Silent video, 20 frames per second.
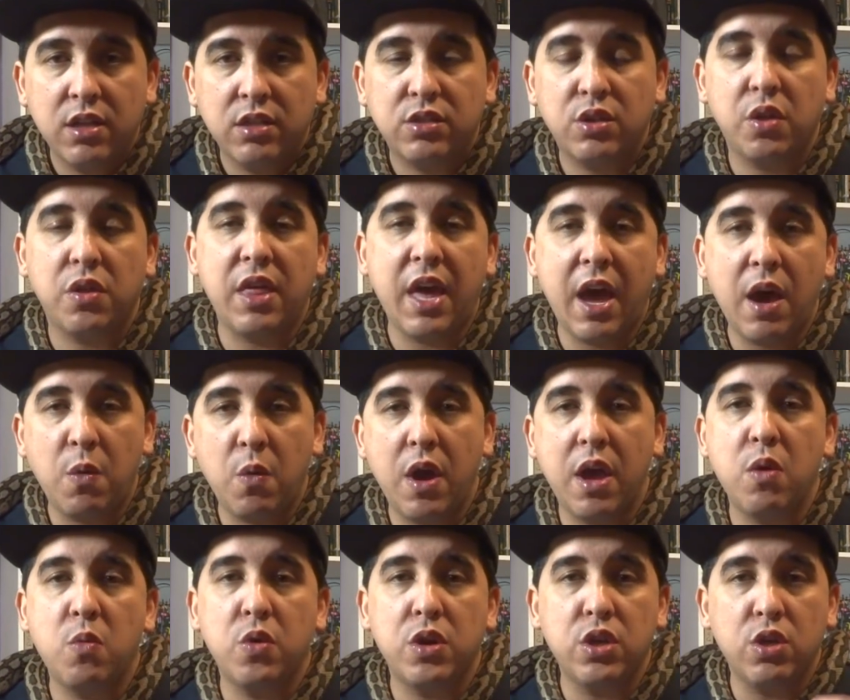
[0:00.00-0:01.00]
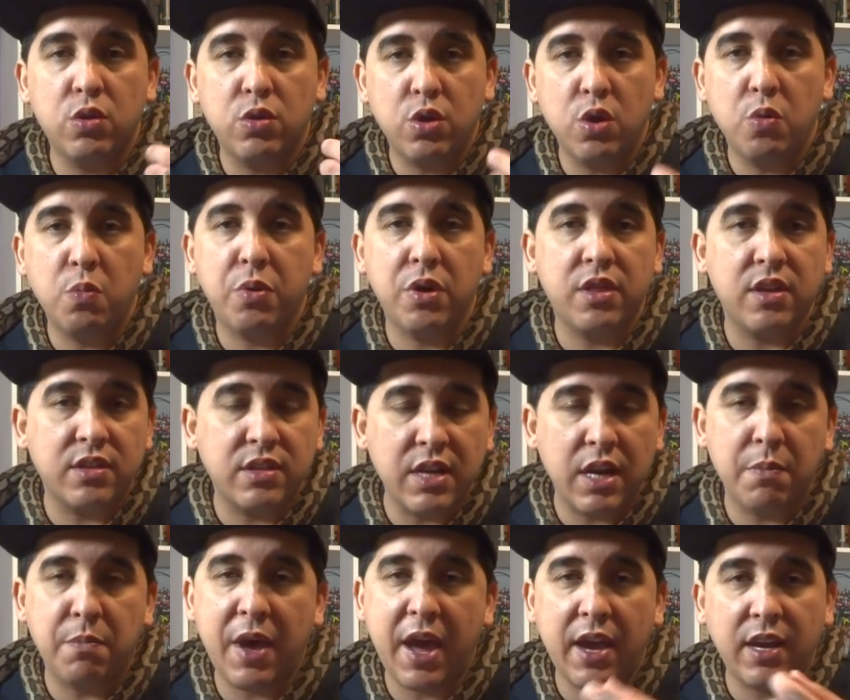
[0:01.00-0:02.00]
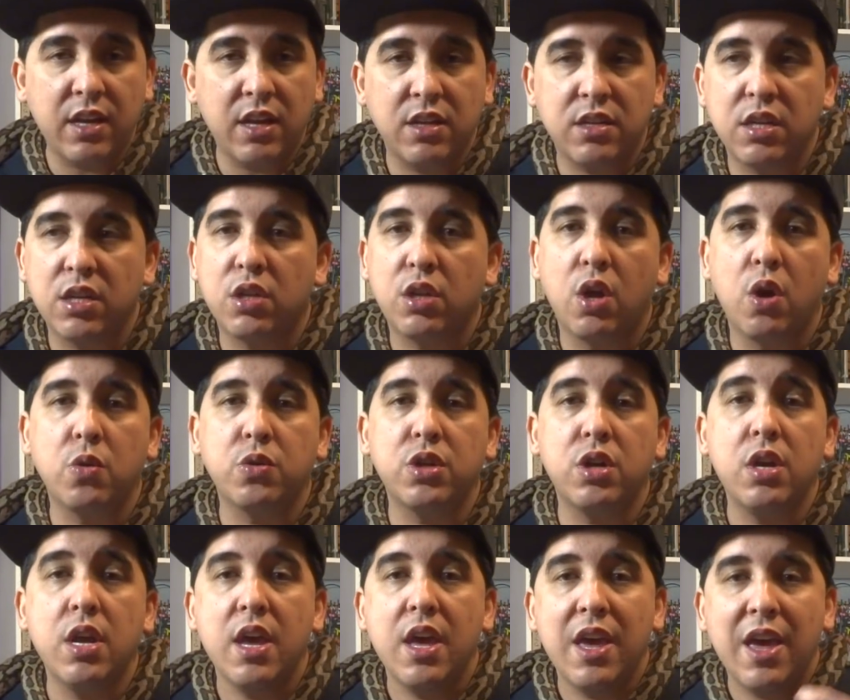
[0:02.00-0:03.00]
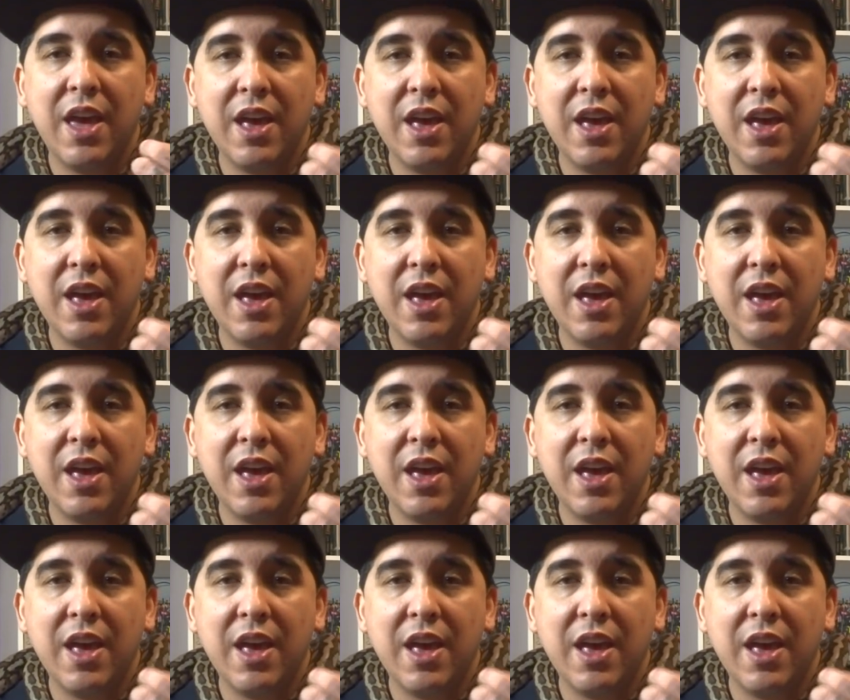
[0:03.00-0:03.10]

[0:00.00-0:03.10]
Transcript: so that way when you do put the snake back in its enclosure,